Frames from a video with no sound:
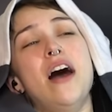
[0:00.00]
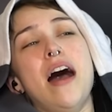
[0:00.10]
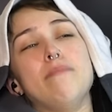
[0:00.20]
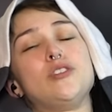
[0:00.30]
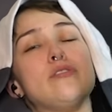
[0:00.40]

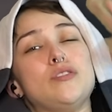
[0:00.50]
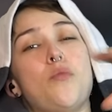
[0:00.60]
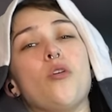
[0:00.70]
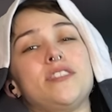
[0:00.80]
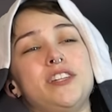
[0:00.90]
I'm sure there's
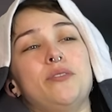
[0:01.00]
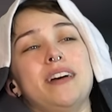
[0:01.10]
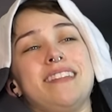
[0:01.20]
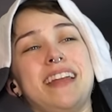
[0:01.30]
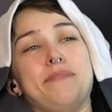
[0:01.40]
more to
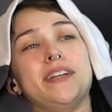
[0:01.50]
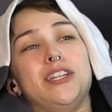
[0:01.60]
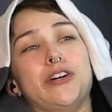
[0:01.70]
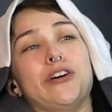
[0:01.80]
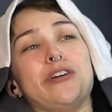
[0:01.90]
it that I'm gonna
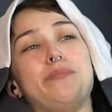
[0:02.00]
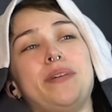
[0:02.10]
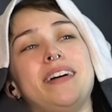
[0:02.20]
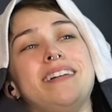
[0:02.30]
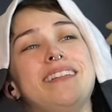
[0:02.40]
learn,
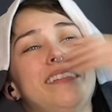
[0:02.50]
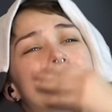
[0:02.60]
but...